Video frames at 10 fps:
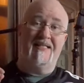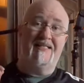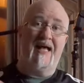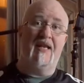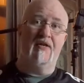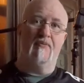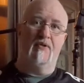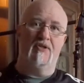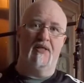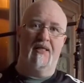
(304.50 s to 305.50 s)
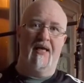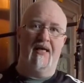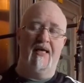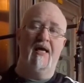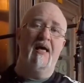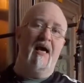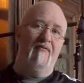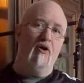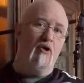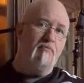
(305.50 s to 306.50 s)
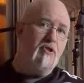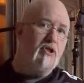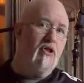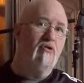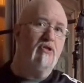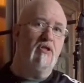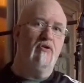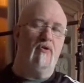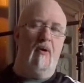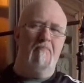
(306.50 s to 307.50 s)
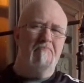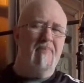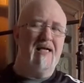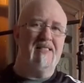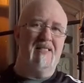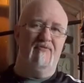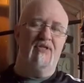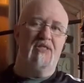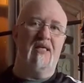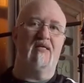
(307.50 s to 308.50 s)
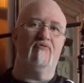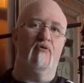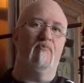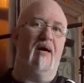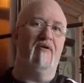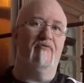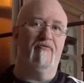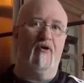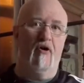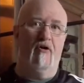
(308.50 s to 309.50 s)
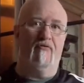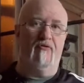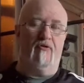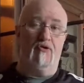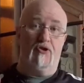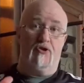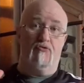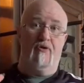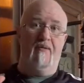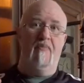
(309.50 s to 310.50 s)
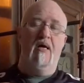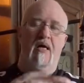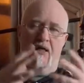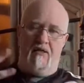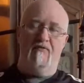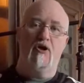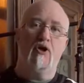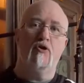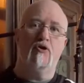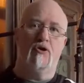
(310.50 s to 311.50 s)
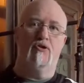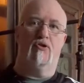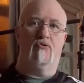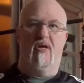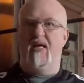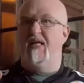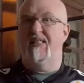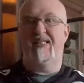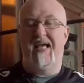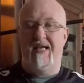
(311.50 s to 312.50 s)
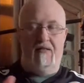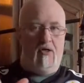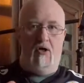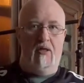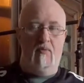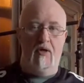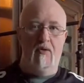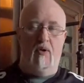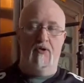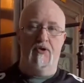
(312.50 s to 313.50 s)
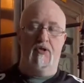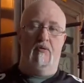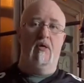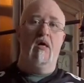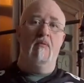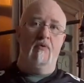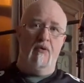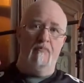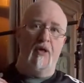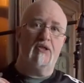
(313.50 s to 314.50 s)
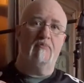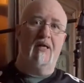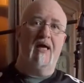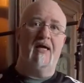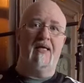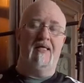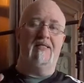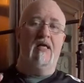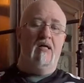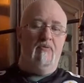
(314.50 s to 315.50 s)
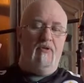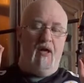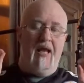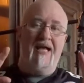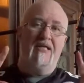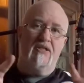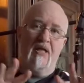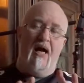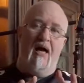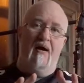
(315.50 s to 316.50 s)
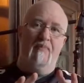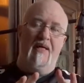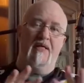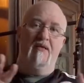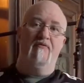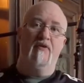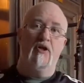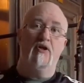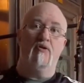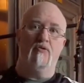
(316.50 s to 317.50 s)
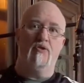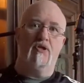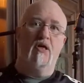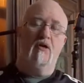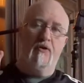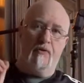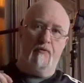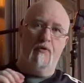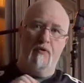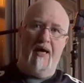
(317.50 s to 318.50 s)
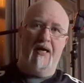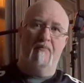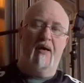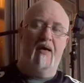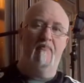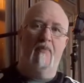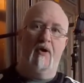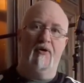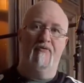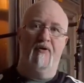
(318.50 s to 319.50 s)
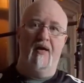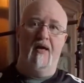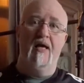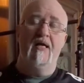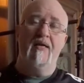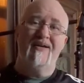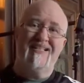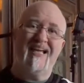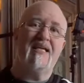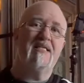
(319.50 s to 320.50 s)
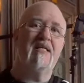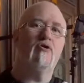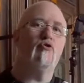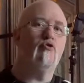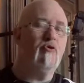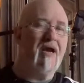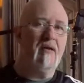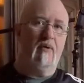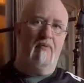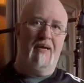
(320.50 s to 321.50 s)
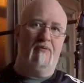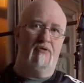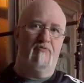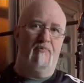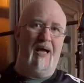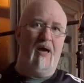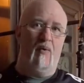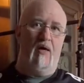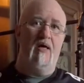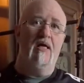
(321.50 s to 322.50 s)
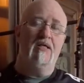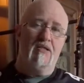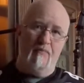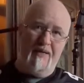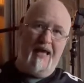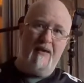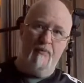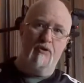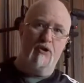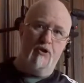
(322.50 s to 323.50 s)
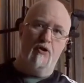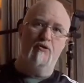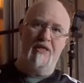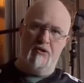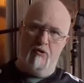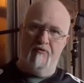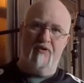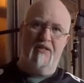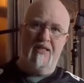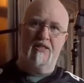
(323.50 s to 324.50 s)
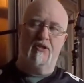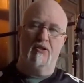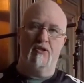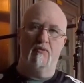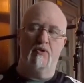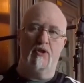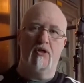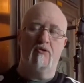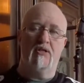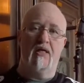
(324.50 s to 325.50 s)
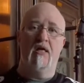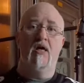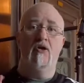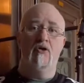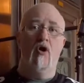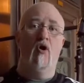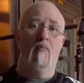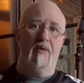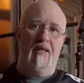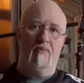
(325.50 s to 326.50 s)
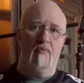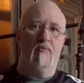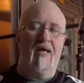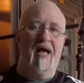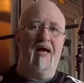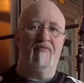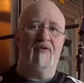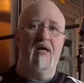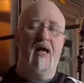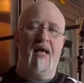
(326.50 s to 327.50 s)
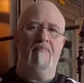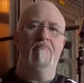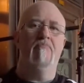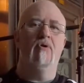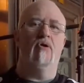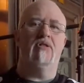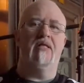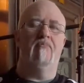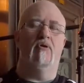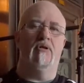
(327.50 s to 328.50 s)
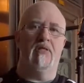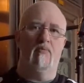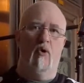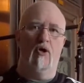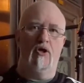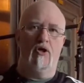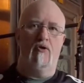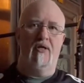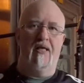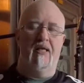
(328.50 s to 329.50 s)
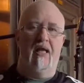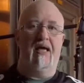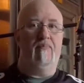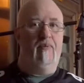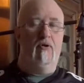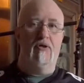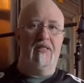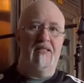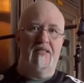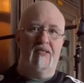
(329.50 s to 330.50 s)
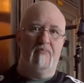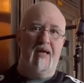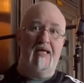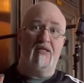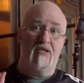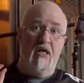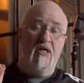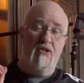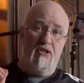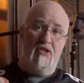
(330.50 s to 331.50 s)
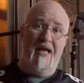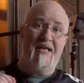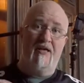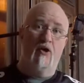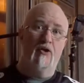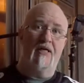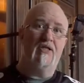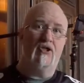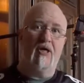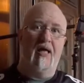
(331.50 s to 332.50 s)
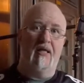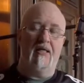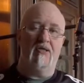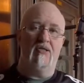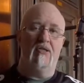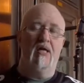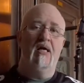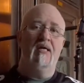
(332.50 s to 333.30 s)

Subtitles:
in tandem as the key. I've got them shooting through a massive 6 foot by 4 foot scrim, a diffusion screen, a sail, call it what you want to. But the bottom line is the lights are being diffused through that modifier. Now it takes an incredible amount of power to be able to do this over the distance that we're shooting. Normally we would have a multi-watt unit light plugged into the mains to take on this challenge.